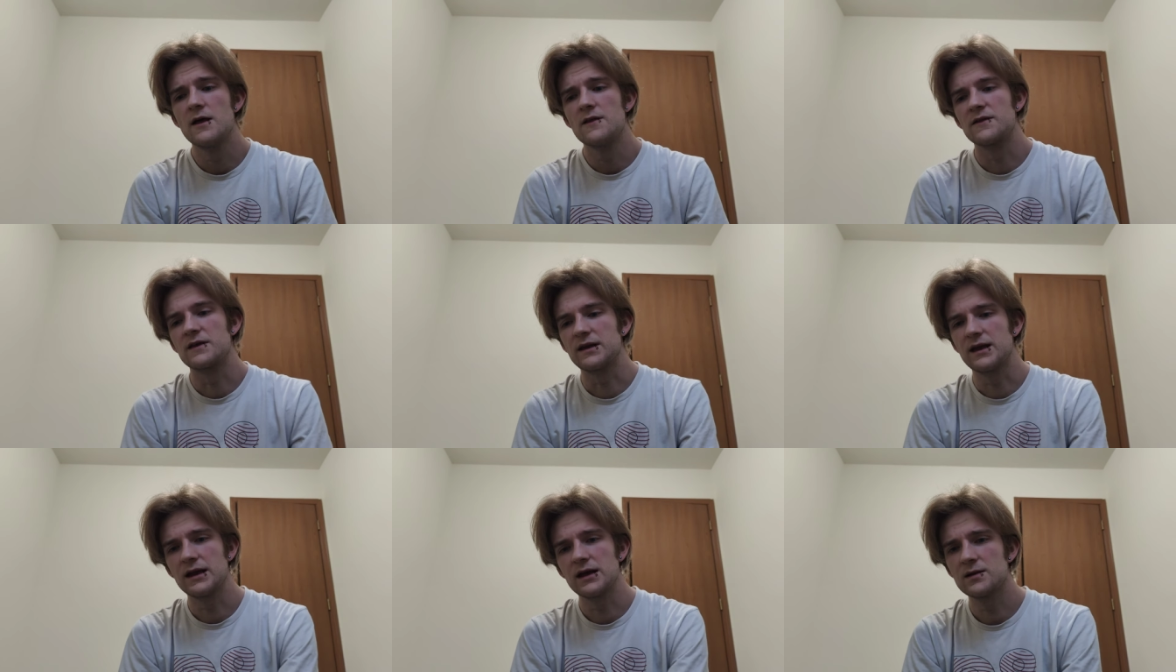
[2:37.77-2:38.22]

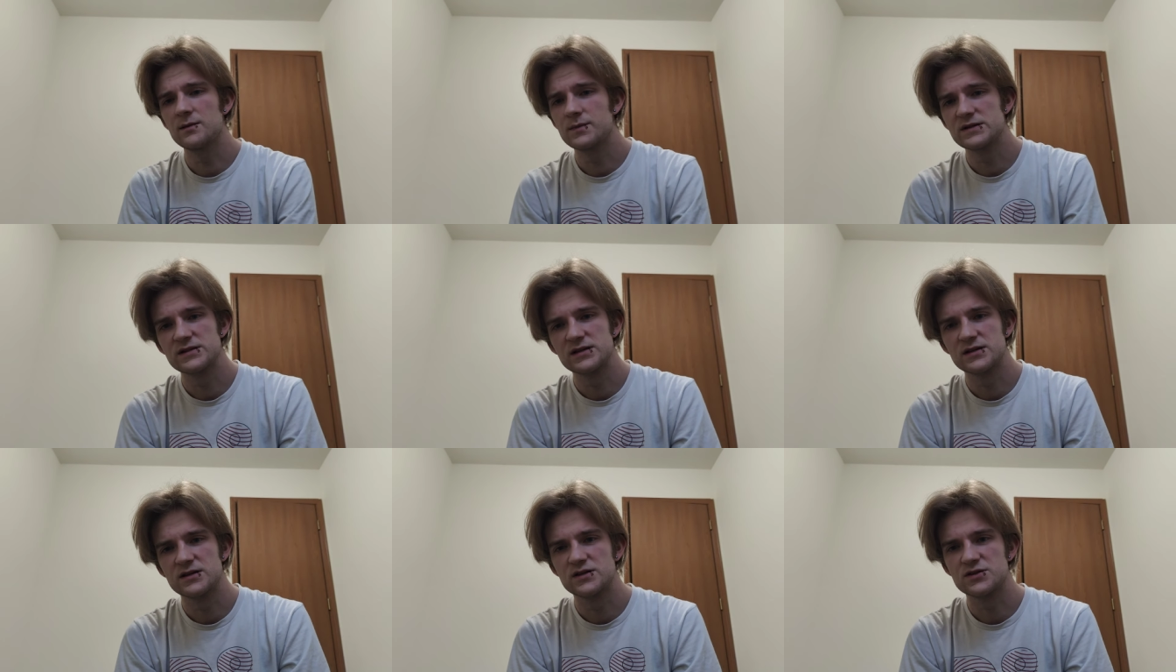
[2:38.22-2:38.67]
the
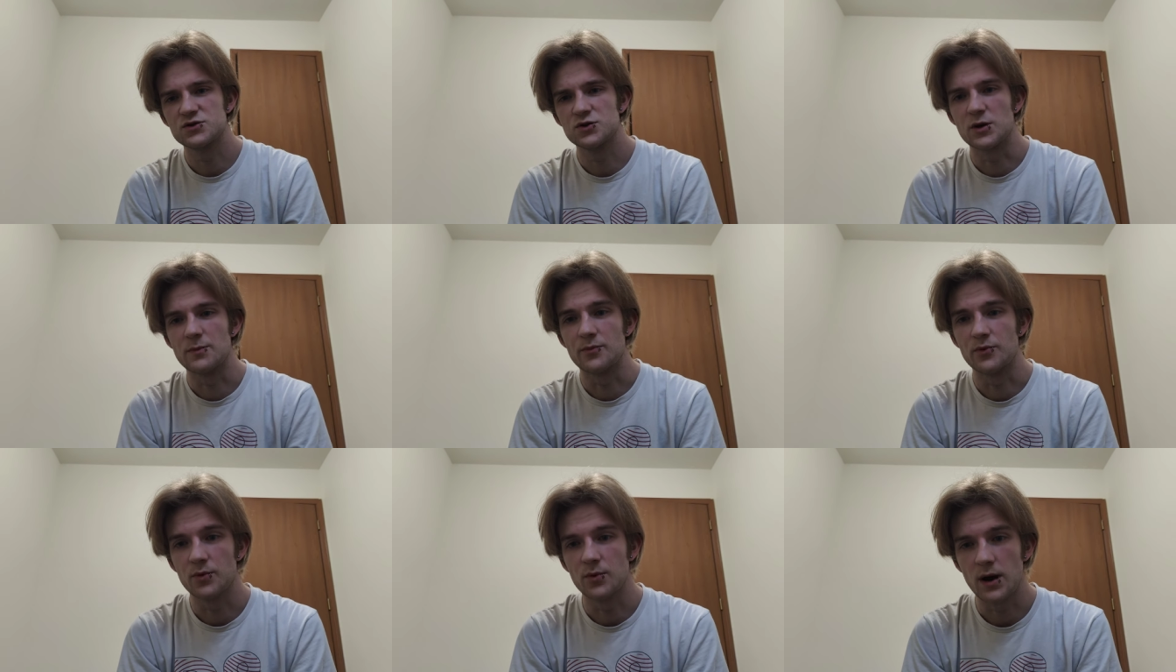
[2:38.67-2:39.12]
cannabis
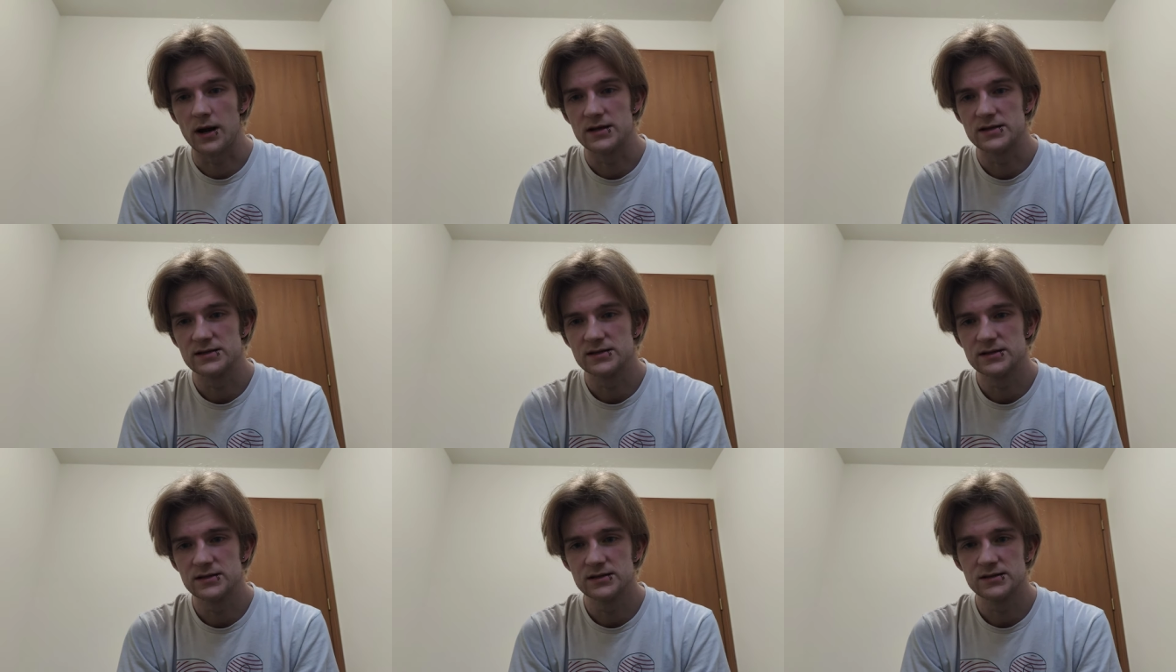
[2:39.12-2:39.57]
industry
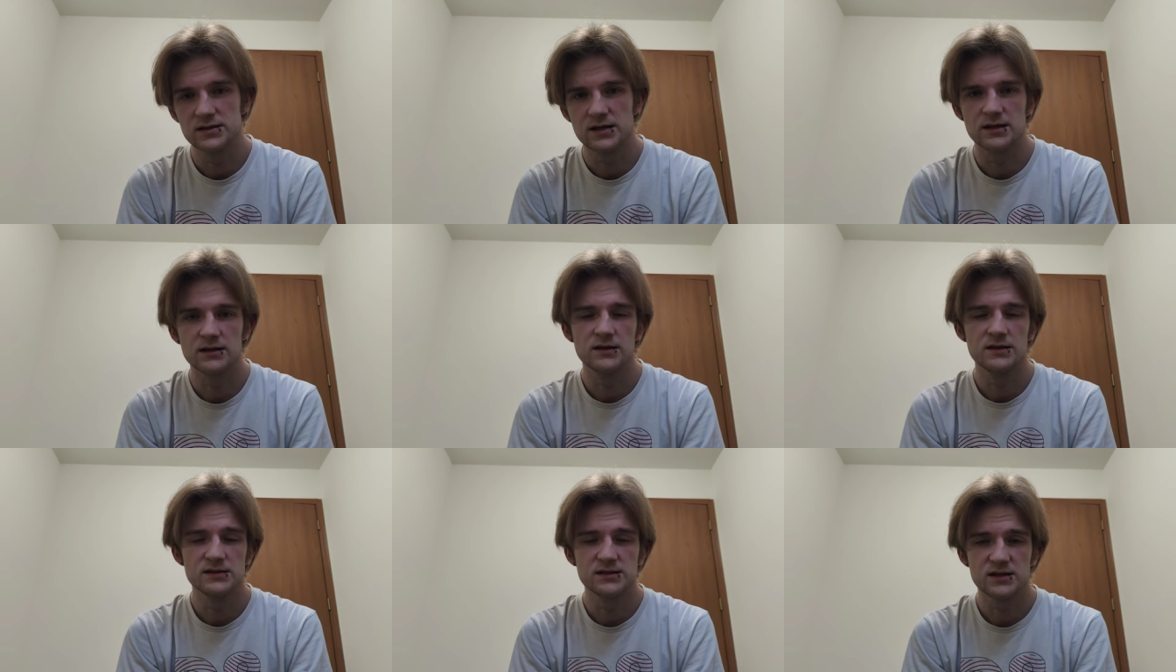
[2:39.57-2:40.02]
prices,
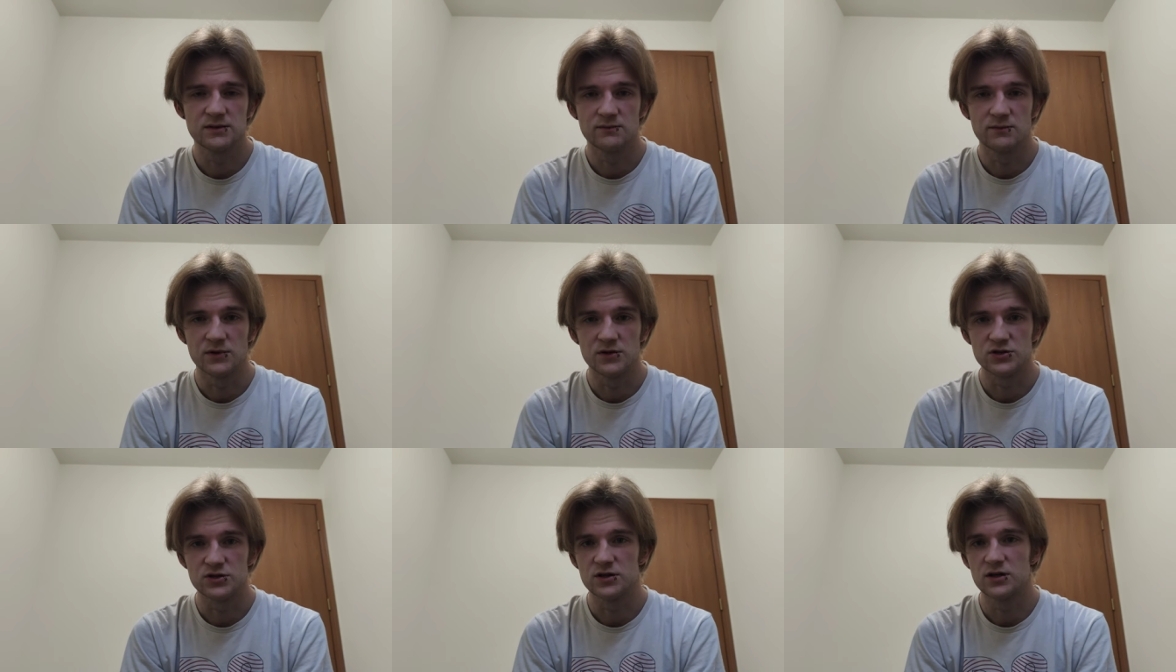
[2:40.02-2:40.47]
at least
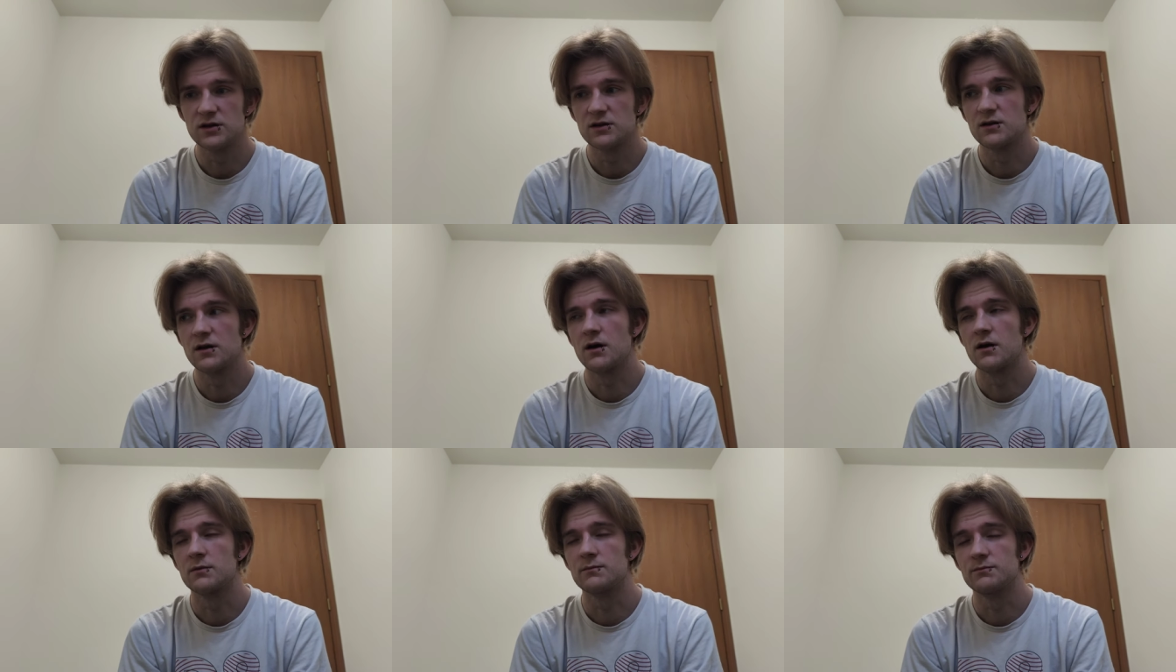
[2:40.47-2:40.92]
in
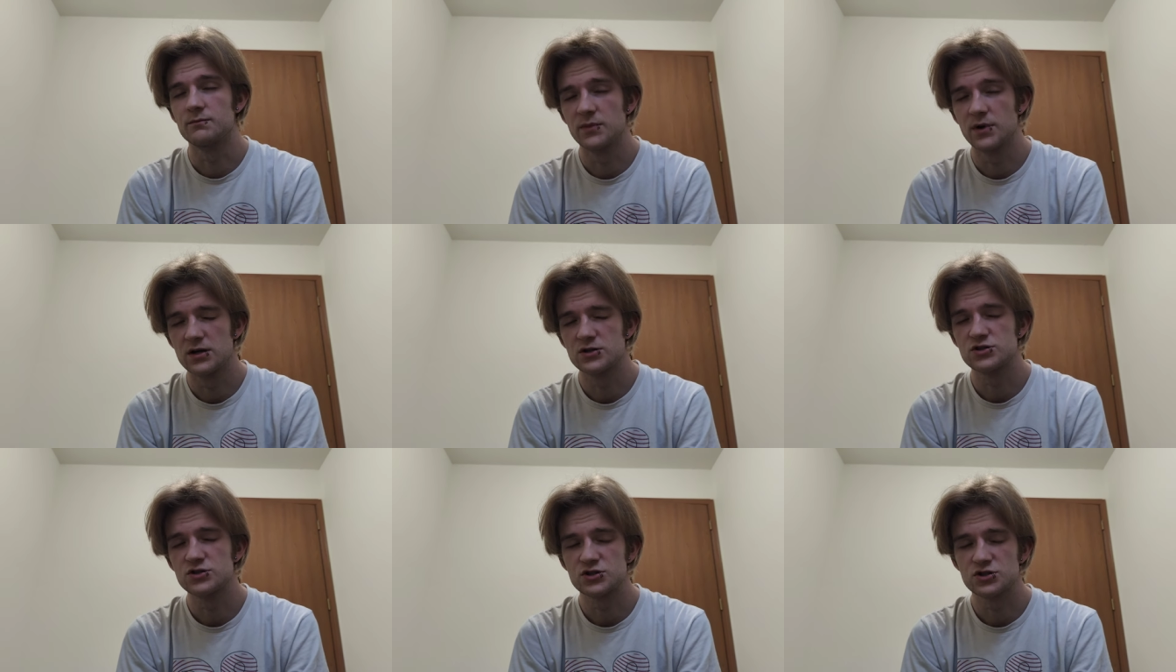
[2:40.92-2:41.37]
Michigan, are
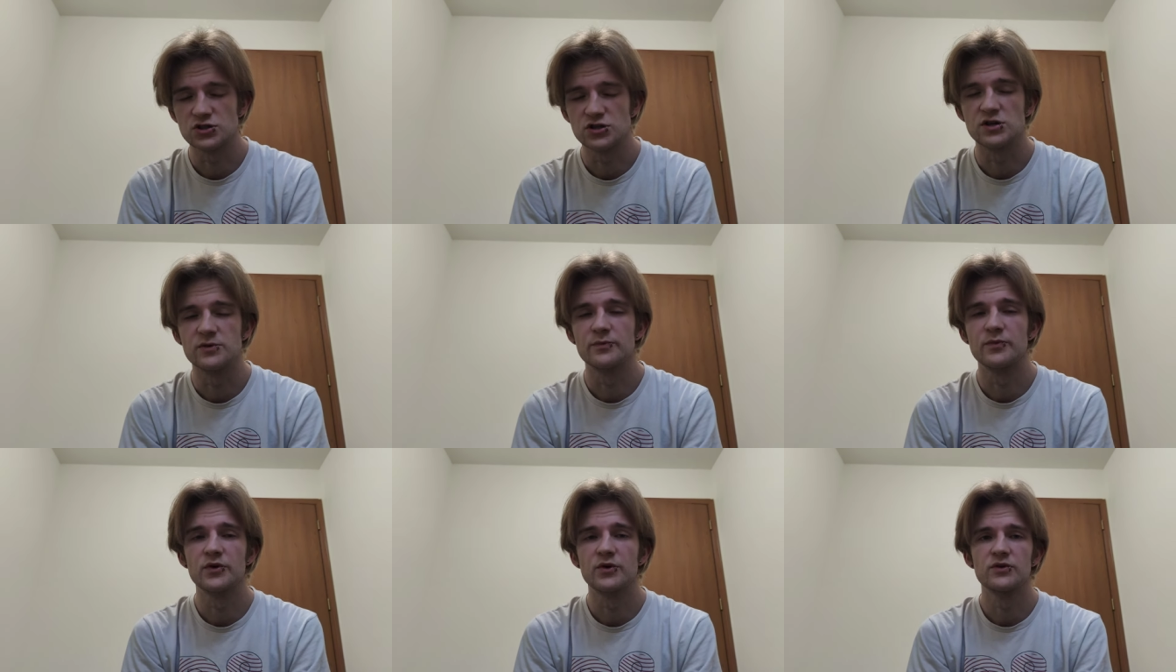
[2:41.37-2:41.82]
much
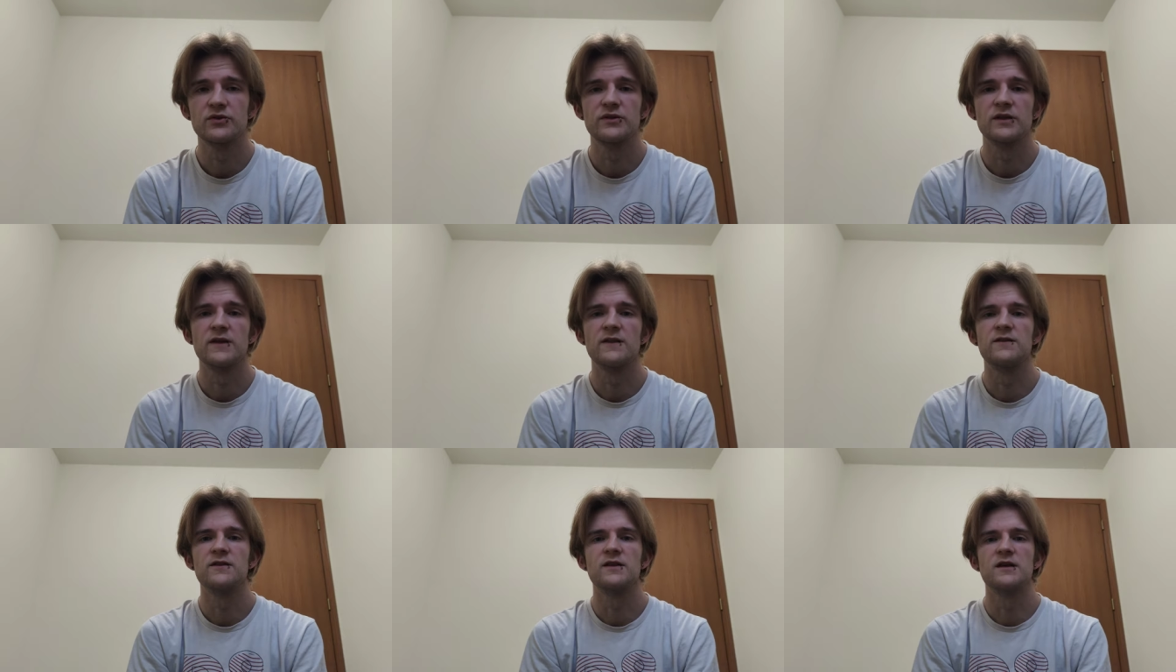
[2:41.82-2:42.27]
cheaper
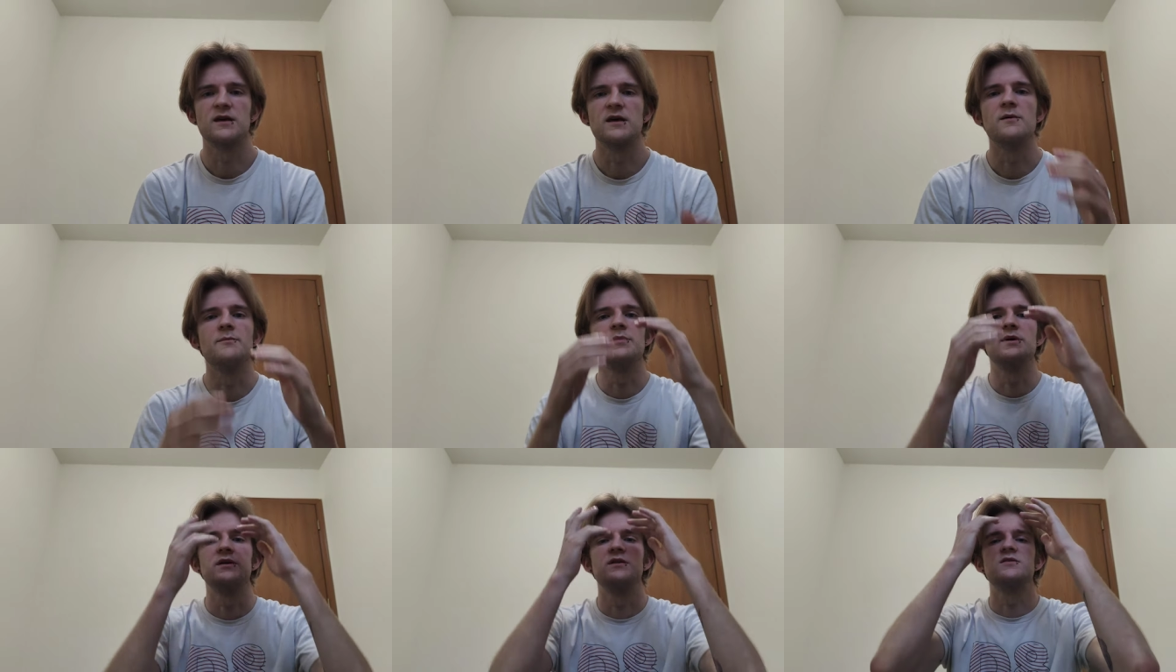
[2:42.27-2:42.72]
than the
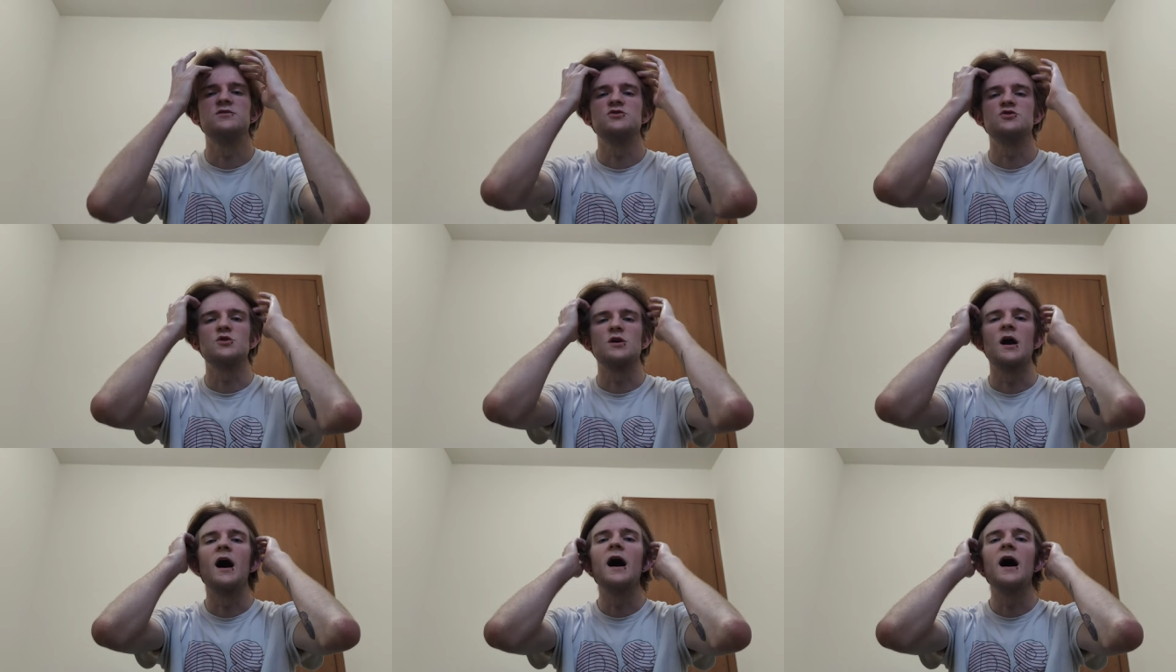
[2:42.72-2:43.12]
hemp industry.